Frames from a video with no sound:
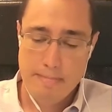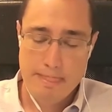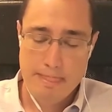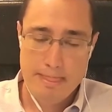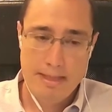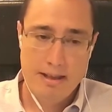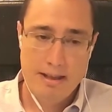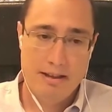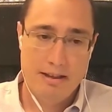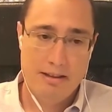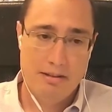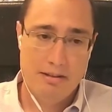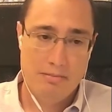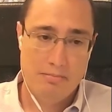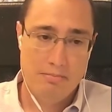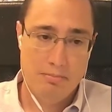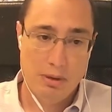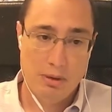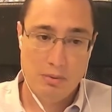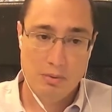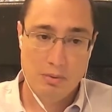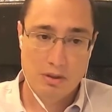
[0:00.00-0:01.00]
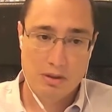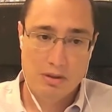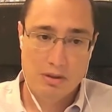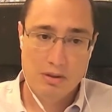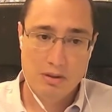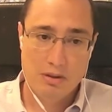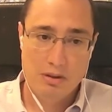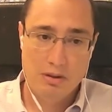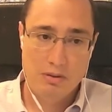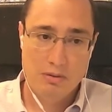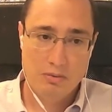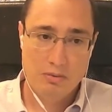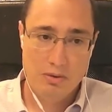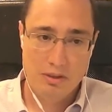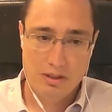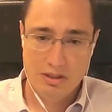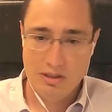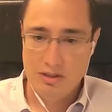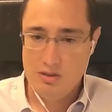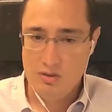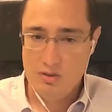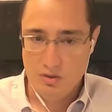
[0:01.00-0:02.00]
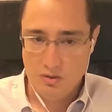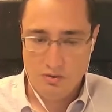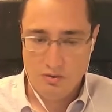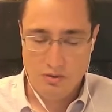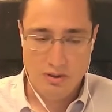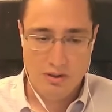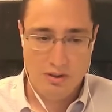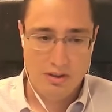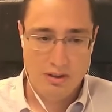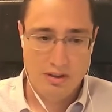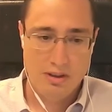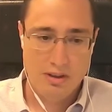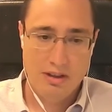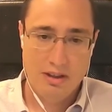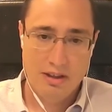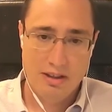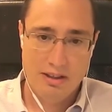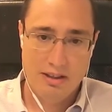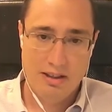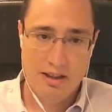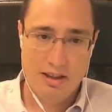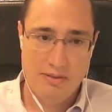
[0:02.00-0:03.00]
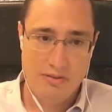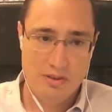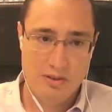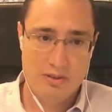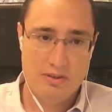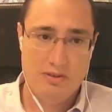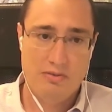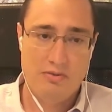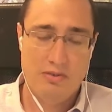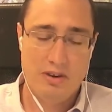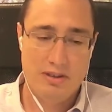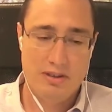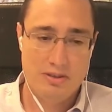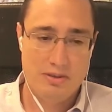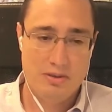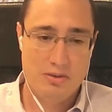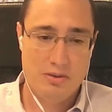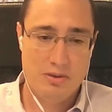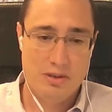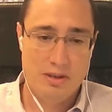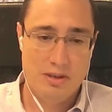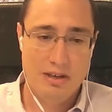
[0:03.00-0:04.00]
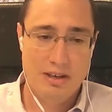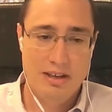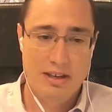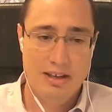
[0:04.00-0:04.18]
but with really useful levels of resolution.